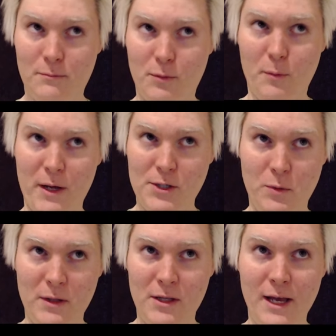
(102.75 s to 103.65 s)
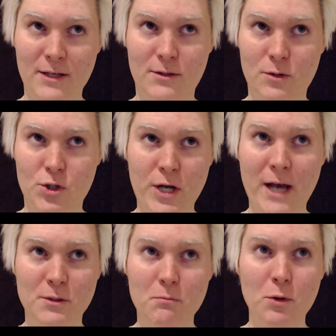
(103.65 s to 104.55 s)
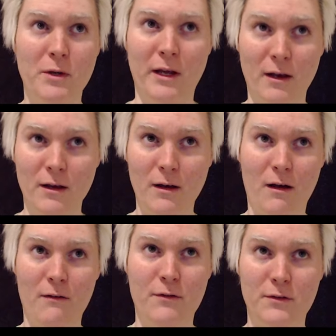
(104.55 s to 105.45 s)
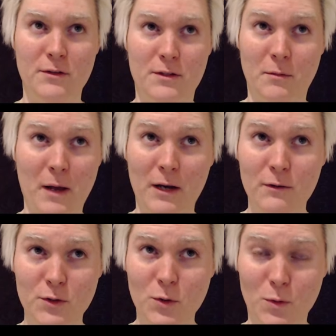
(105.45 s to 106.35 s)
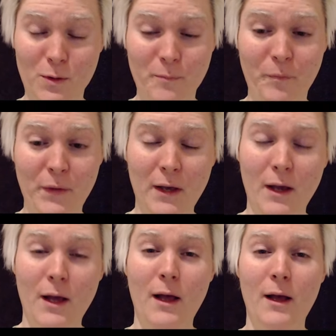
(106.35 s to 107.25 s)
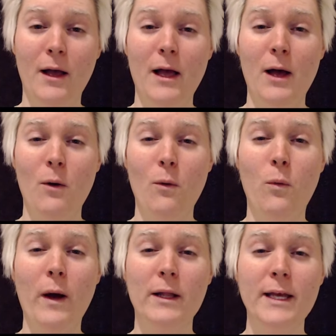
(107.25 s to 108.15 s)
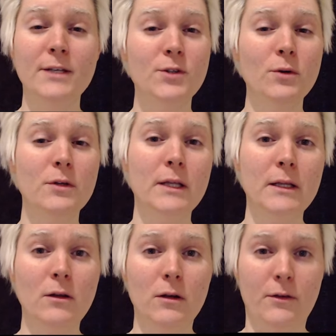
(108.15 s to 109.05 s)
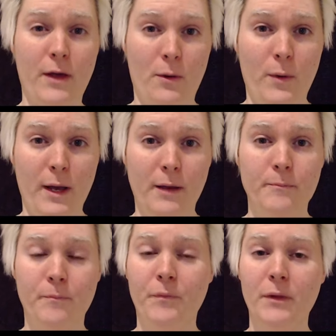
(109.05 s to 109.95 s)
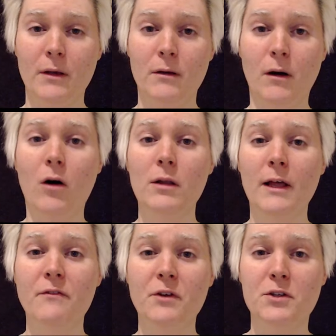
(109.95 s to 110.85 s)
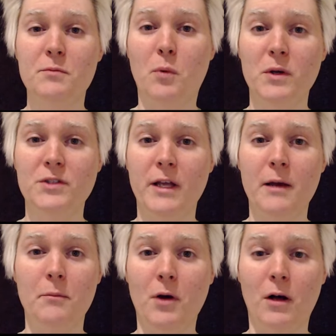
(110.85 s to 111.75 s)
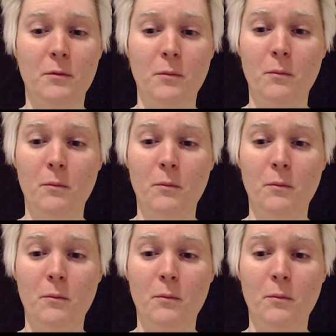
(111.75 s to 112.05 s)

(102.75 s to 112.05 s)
perpetuate the next shas mooting of some kind of school. While he certainly looked that way, all evidence points to him not